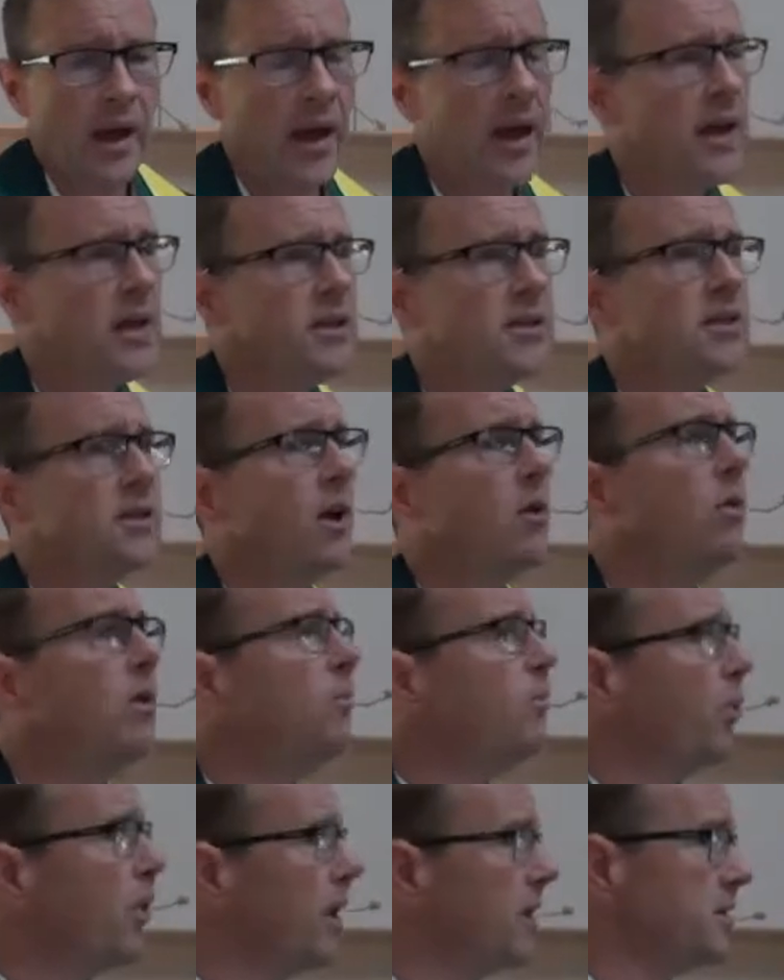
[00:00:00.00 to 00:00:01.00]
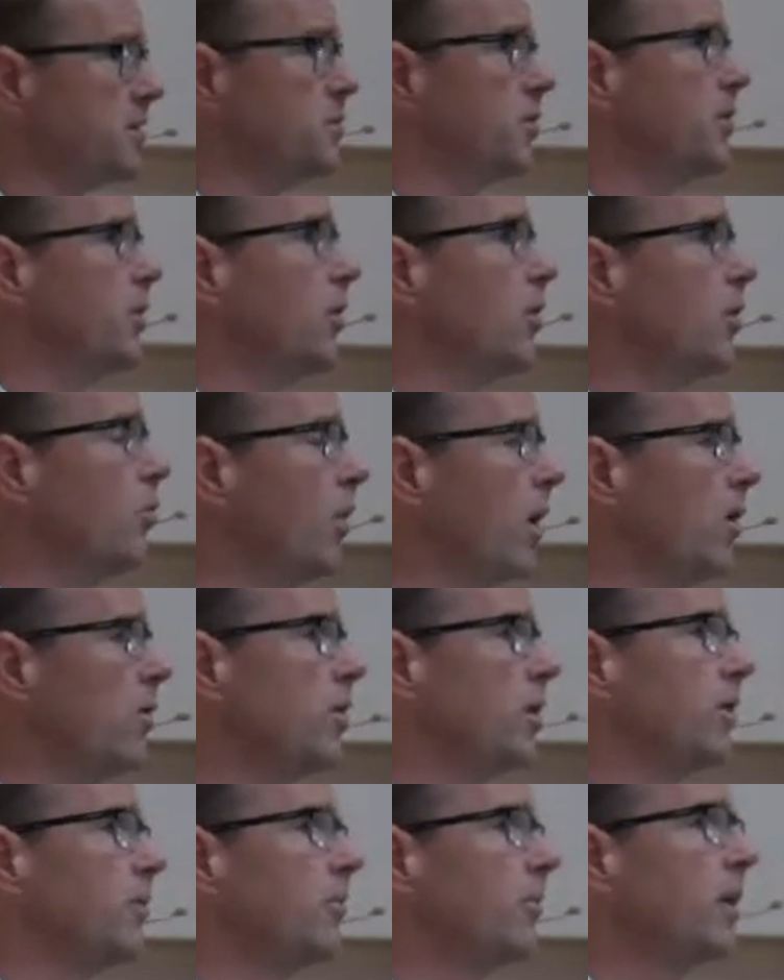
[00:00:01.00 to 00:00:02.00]
he's so impressed with her
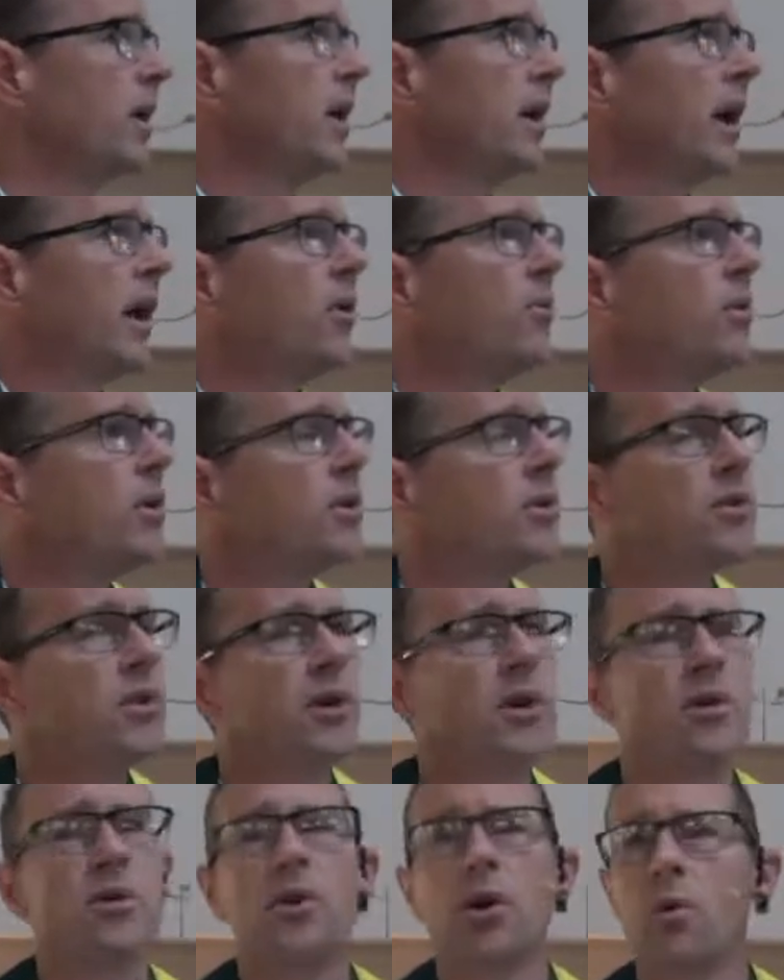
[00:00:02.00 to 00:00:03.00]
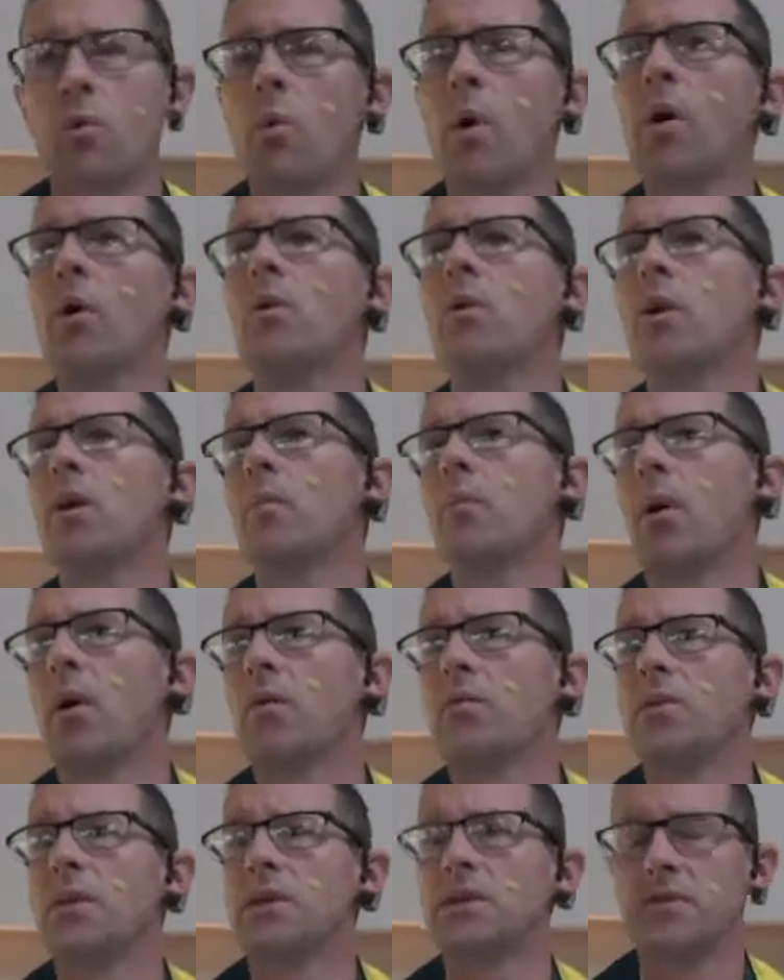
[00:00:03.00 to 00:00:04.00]
welcome and with the welcome
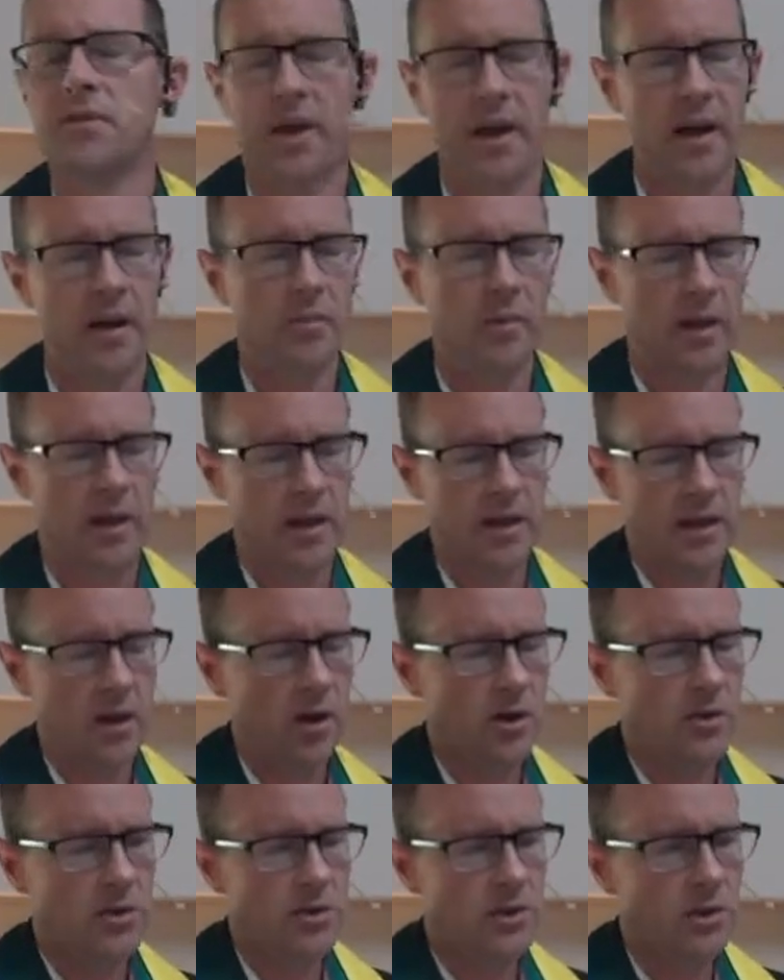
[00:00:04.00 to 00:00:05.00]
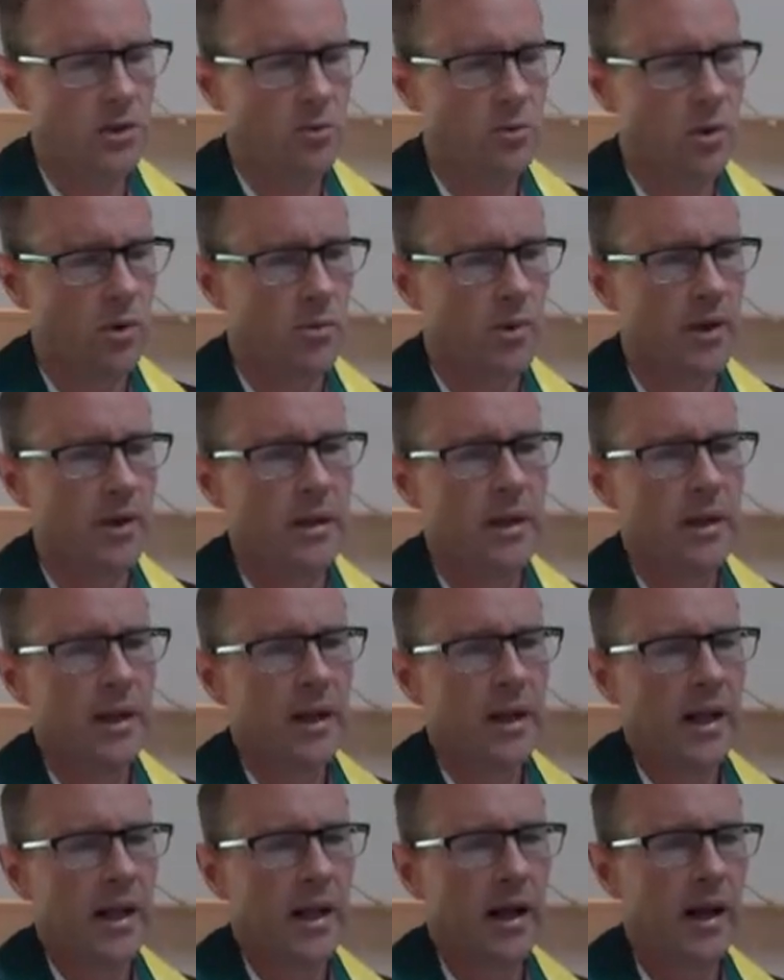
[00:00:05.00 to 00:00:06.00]
of this family. He goes to the woman
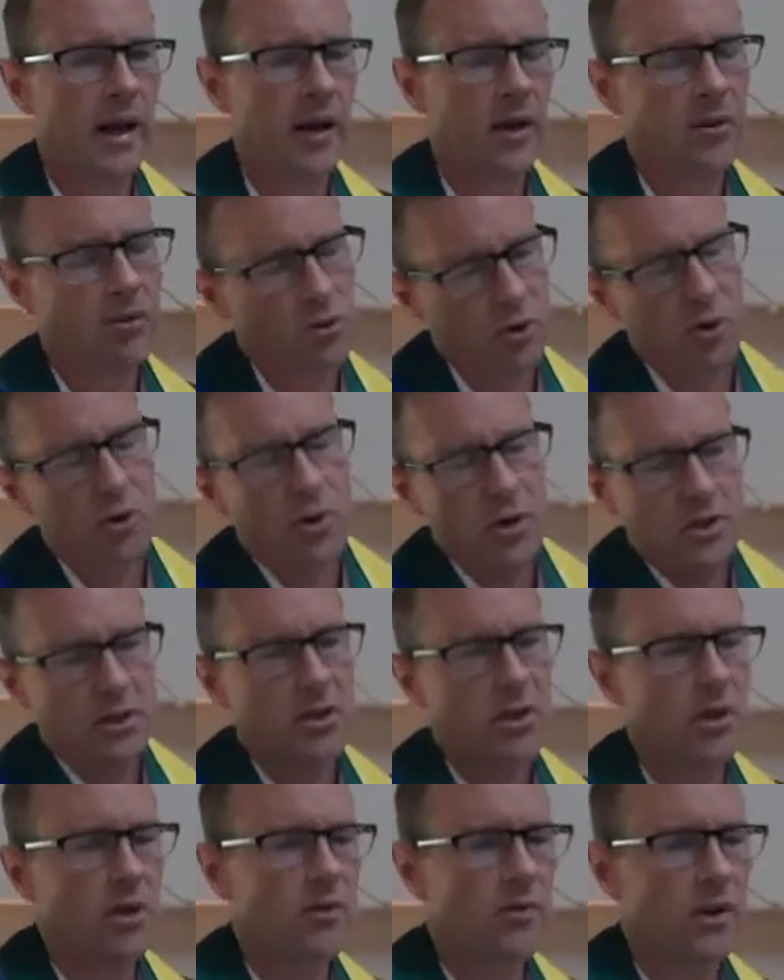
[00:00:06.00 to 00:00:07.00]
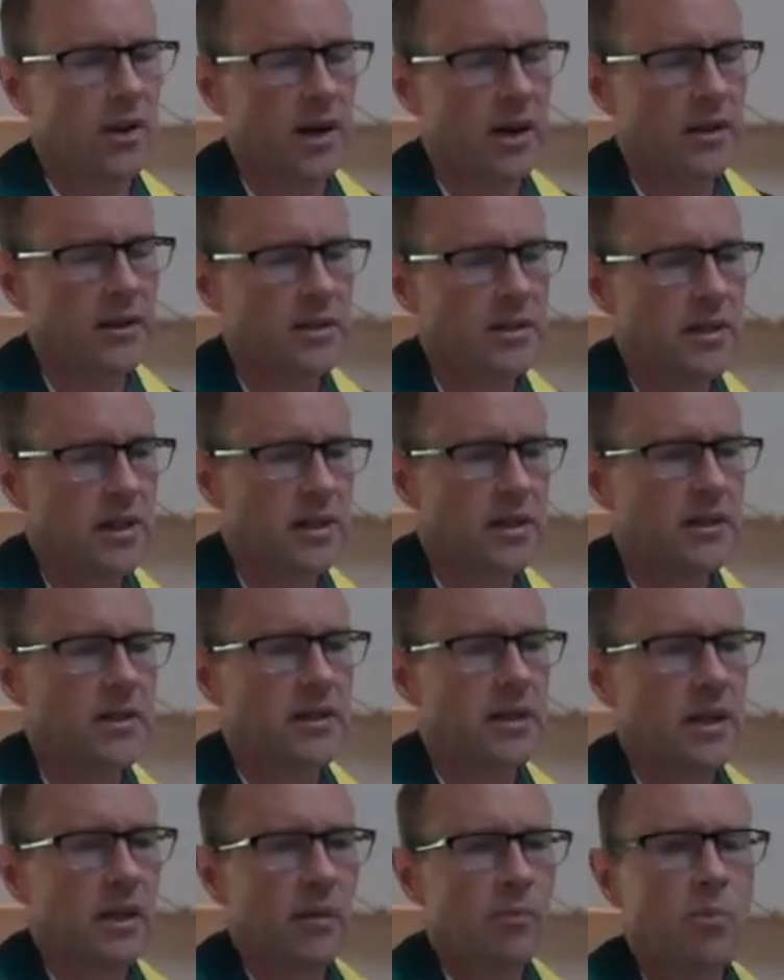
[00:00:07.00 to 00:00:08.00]
through his servant and
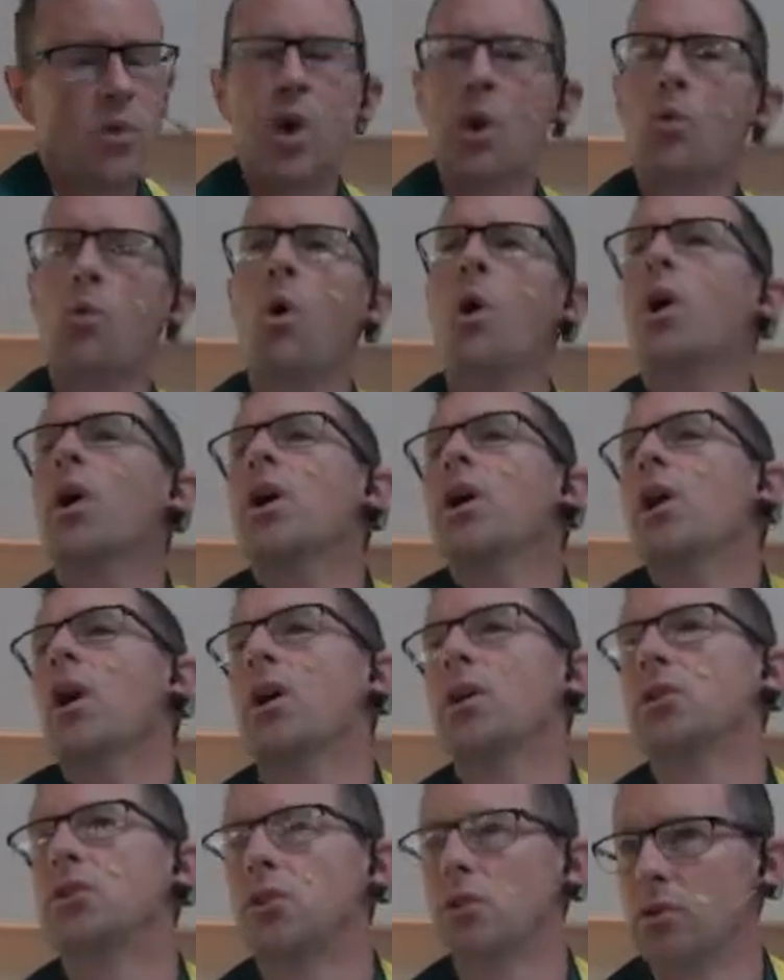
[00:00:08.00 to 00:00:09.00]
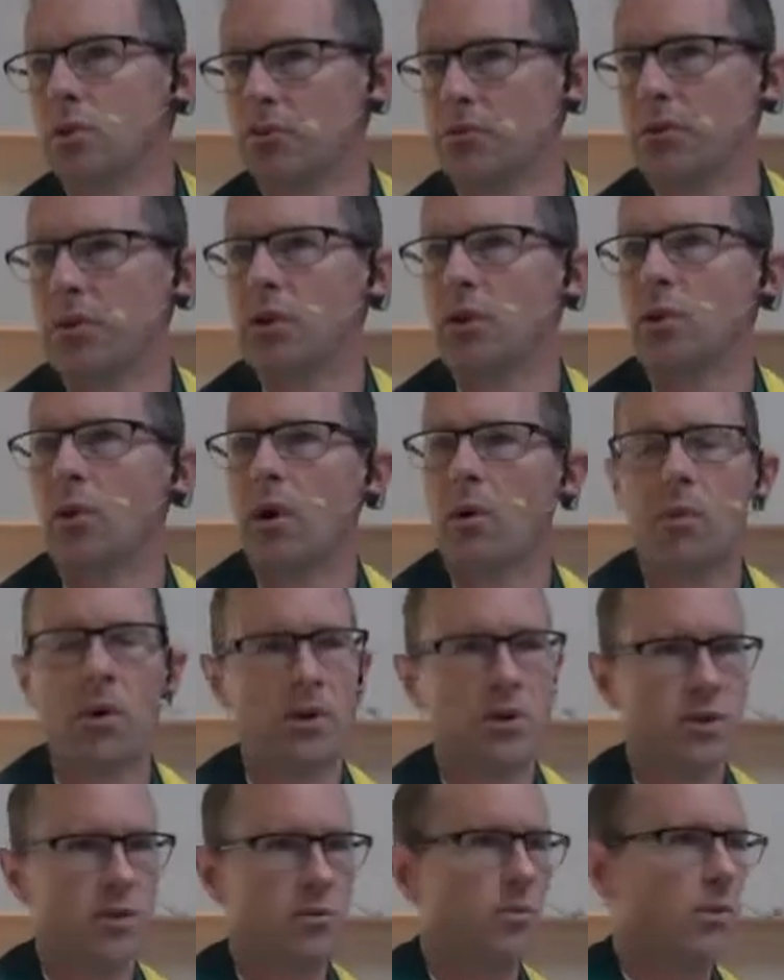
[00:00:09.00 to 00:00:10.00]
says, you know, what can I do for you? I
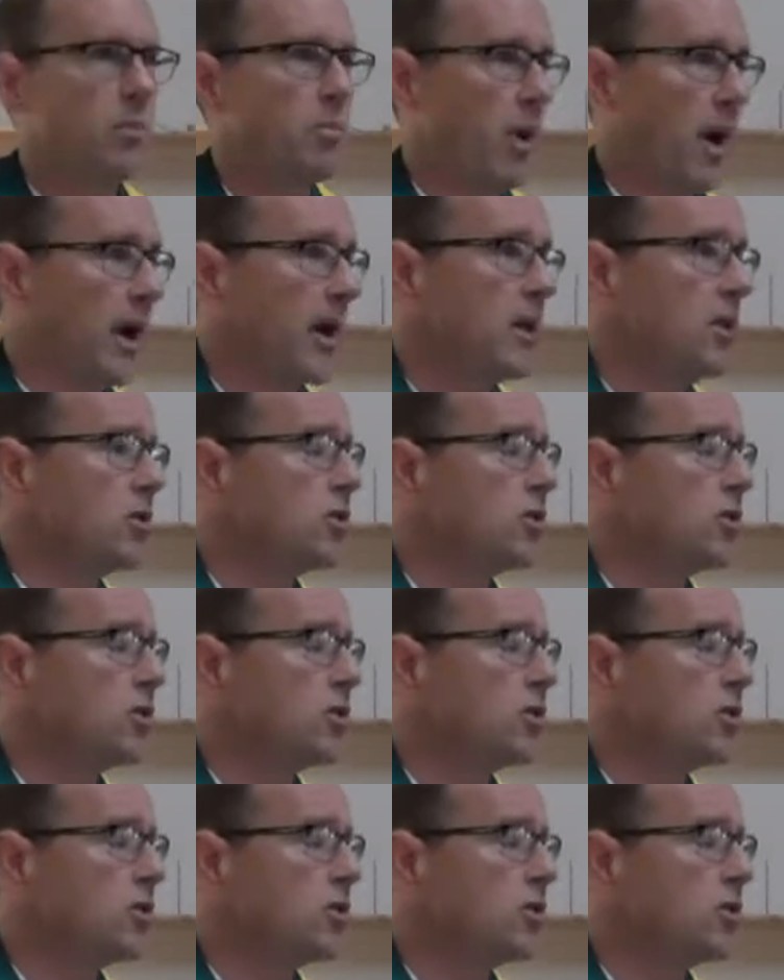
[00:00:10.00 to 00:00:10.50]
want to repay